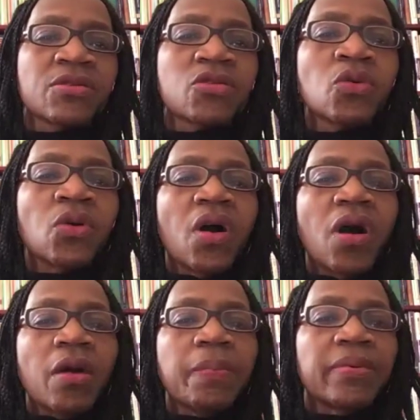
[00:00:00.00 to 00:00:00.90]
to
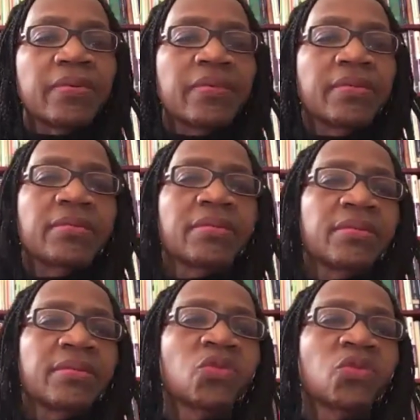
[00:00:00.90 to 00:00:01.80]

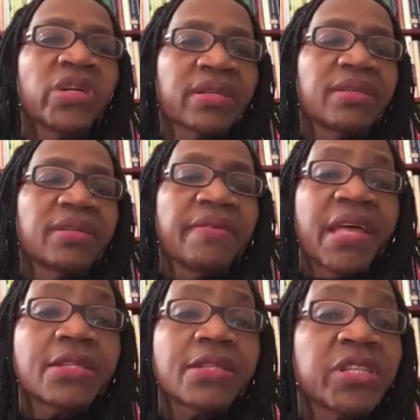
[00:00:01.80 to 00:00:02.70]
work
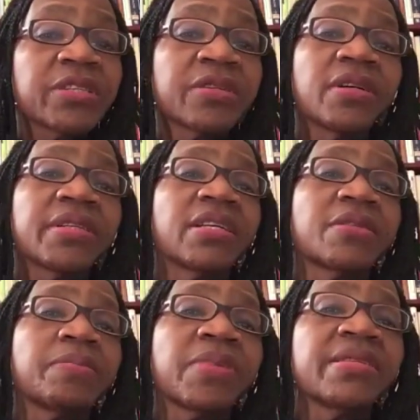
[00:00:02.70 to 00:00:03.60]
that which God
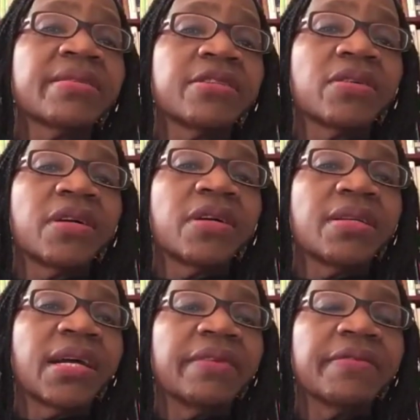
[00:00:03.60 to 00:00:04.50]
has placed in your
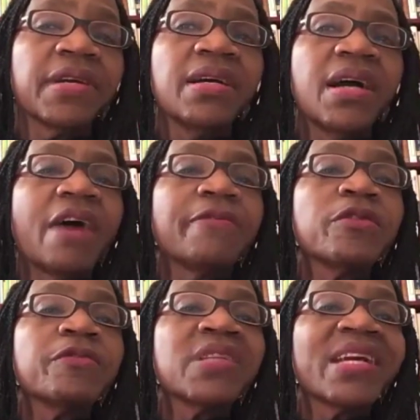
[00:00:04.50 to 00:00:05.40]
life. Have
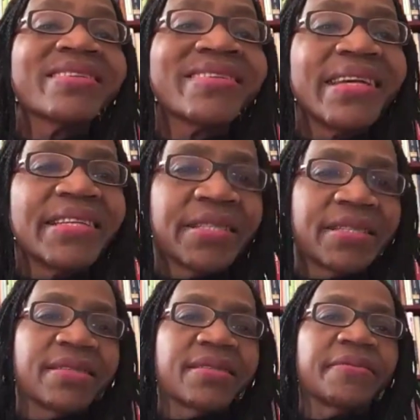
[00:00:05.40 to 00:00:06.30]
you even engaged
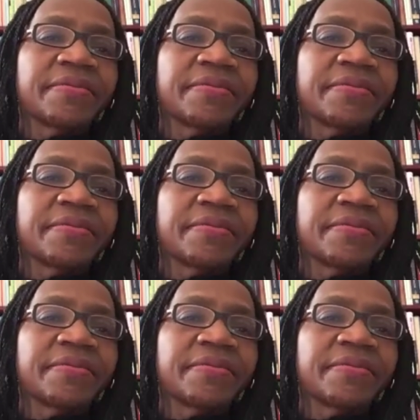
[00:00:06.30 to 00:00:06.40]
it?